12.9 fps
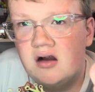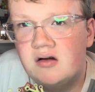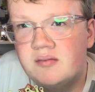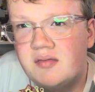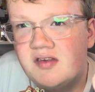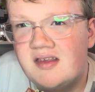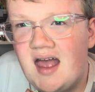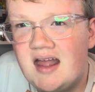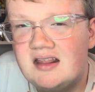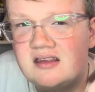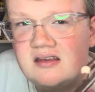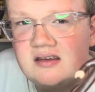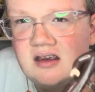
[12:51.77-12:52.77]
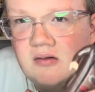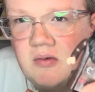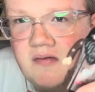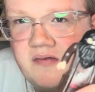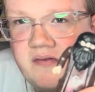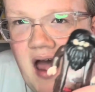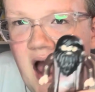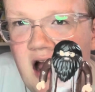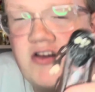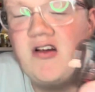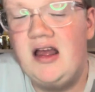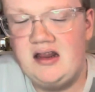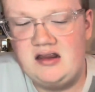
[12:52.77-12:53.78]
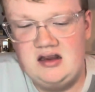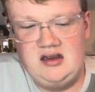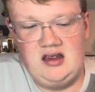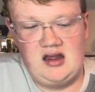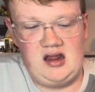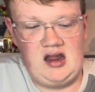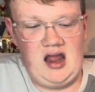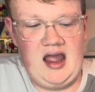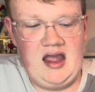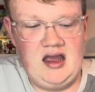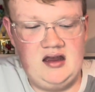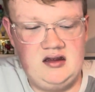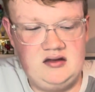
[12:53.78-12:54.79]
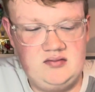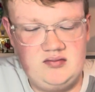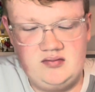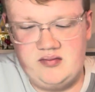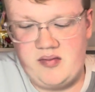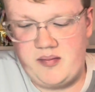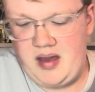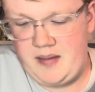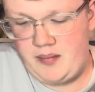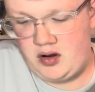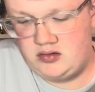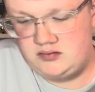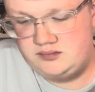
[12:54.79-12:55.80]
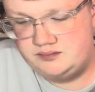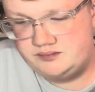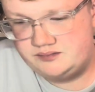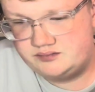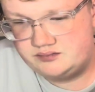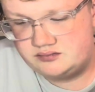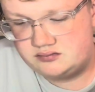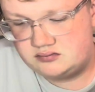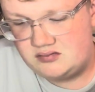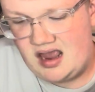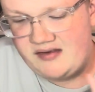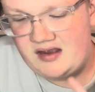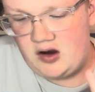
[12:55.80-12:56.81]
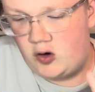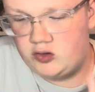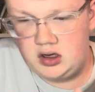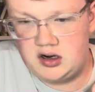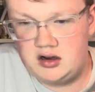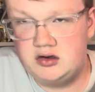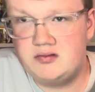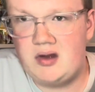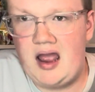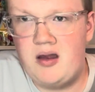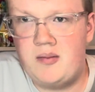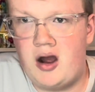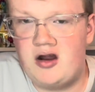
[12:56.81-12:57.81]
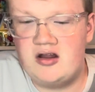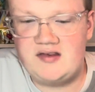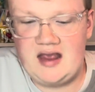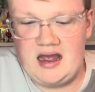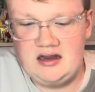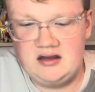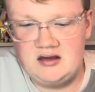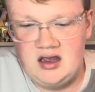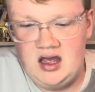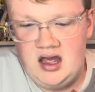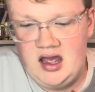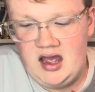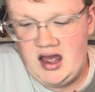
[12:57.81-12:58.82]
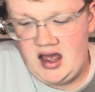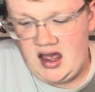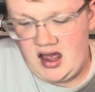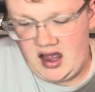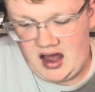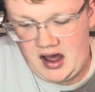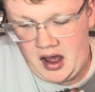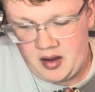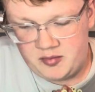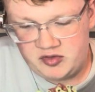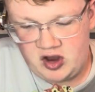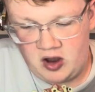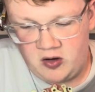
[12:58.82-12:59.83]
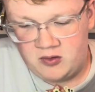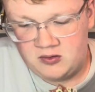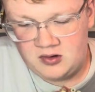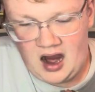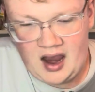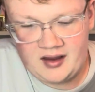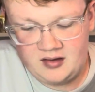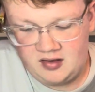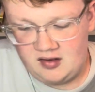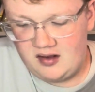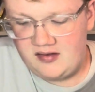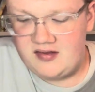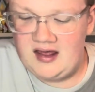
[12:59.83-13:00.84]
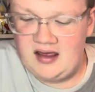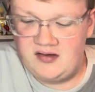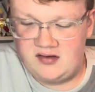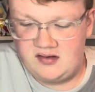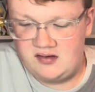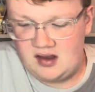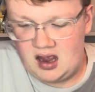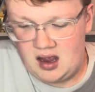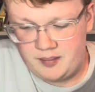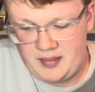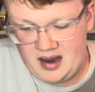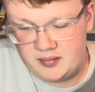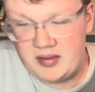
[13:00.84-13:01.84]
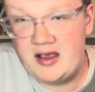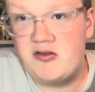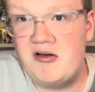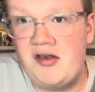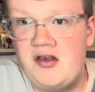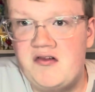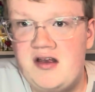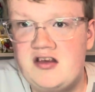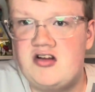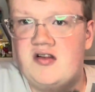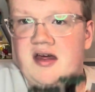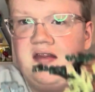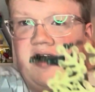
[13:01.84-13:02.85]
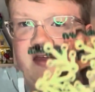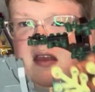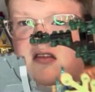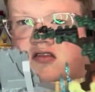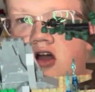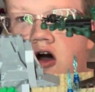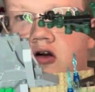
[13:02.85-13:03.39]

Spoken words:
set with Hagrid and people. It's an older Harry Potter set. So this base plate was originally like this dark